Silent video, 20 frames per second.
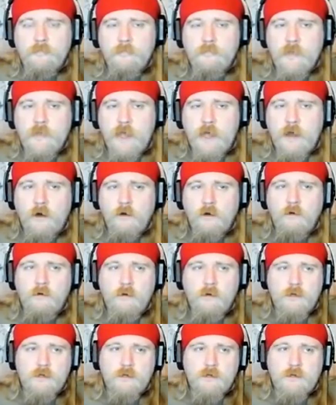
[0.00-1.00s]

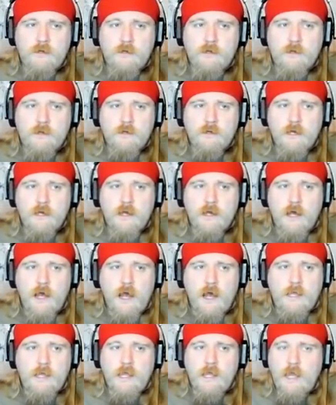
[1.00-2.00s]
Now,
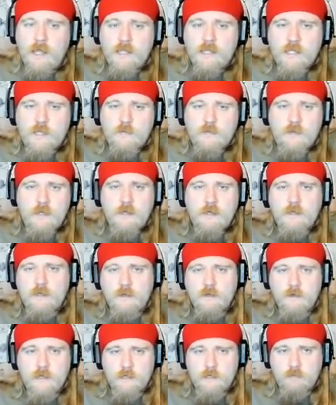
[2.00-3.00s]
I can't speak
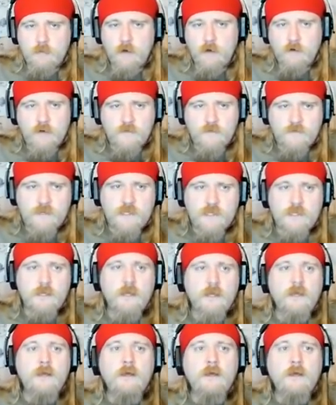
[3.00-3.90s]
to his motives.